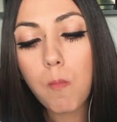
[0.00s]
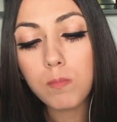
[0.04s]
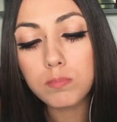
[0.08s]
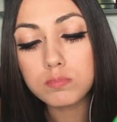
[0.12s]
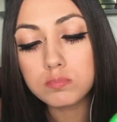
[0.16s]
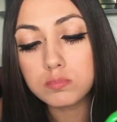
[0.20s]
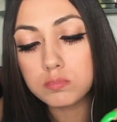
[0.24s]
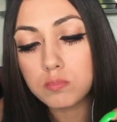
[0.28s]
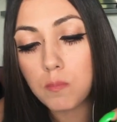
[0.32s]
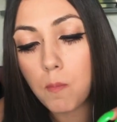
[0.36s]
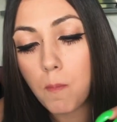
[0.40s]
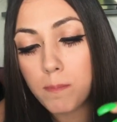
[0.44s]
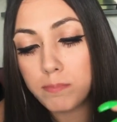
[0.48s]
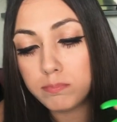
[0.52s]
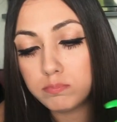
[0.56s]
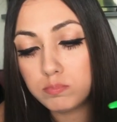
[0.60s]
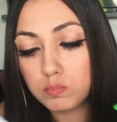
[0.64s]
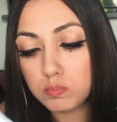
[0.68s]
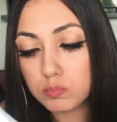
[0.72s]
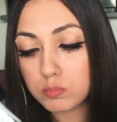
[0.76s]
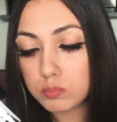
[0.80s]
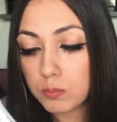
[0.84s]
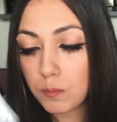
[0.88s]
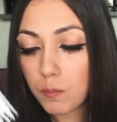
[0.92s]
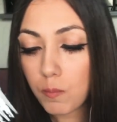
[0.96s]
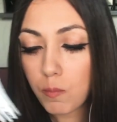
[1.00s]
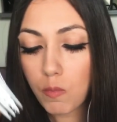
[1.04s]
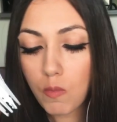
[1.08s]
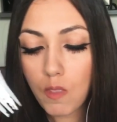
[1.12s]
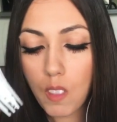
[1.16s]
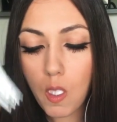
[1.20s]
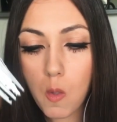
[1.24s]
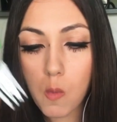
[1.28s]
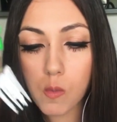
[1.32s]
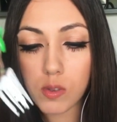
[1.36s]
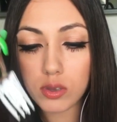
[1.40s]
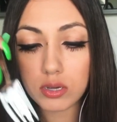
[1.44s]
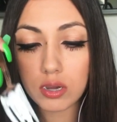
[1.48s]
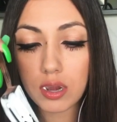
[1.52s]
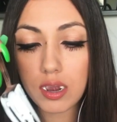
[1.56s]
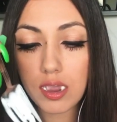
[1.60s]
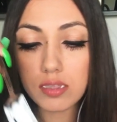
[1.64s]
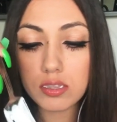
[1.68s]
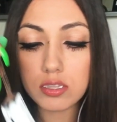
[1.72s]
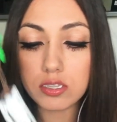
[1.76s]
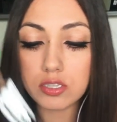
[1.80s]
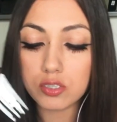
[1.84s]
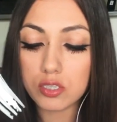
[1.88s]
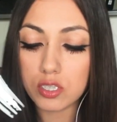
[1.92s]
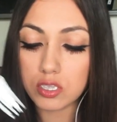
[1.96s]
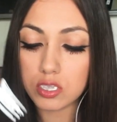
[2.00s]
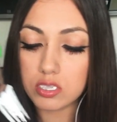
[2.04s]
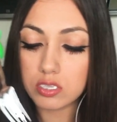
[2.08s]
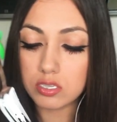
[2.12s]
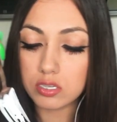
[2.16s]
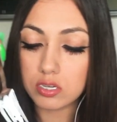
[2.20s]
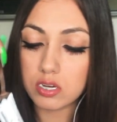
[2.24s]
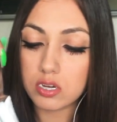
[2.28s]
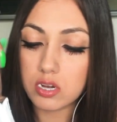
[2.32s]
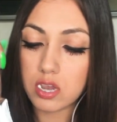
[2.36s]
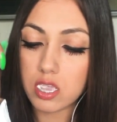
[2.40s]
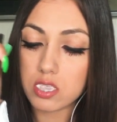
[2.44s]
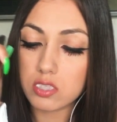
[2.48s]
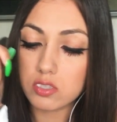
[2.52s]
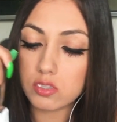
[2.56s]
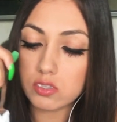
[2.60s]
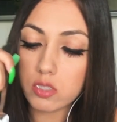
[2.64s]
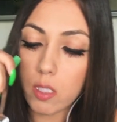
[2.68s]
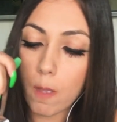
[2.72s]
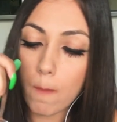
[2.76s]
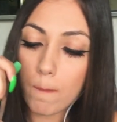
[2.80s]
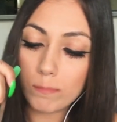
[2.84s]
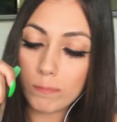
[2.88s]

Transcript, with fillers: Hmm. I wonder how this cookie's gonna taste.